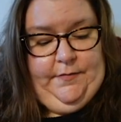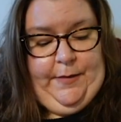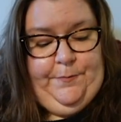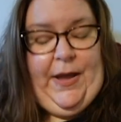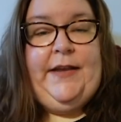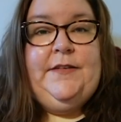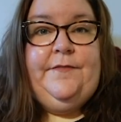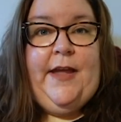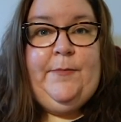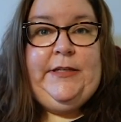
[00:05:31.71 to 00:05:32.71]
that bind a
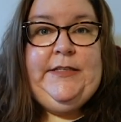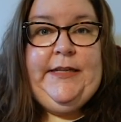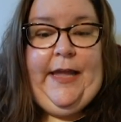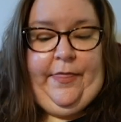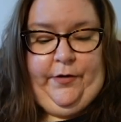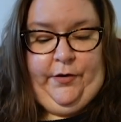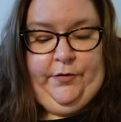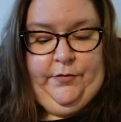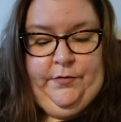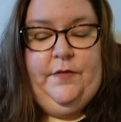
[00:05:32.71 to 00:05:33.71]
family together,
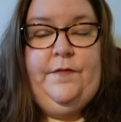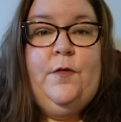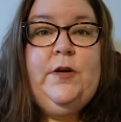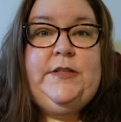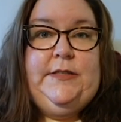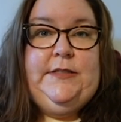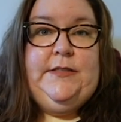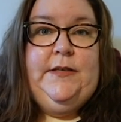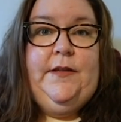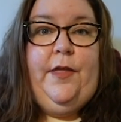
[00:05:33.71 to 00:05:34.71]
the
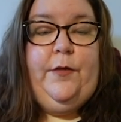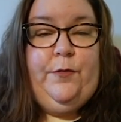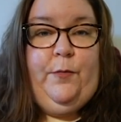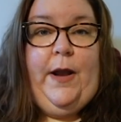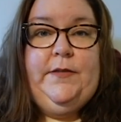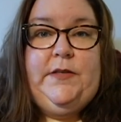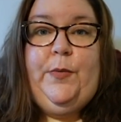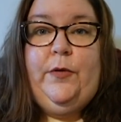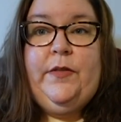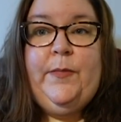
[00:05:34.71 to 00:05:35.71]
forces that threaten to
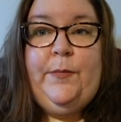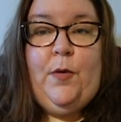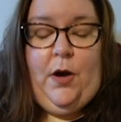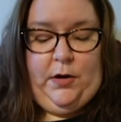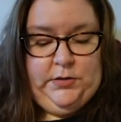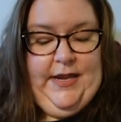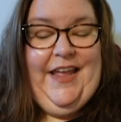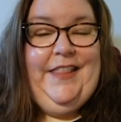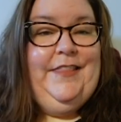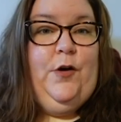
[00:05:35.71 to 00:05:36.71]
pull them apart,
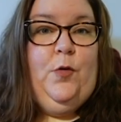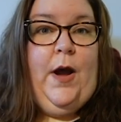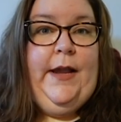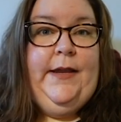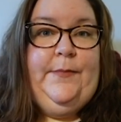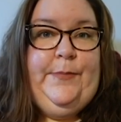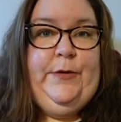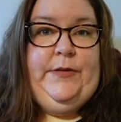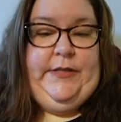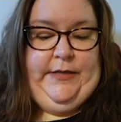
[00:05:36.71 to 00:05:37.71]
and the quiet
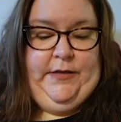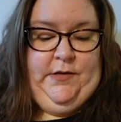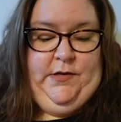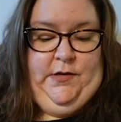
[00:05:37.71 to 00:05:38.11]
beauty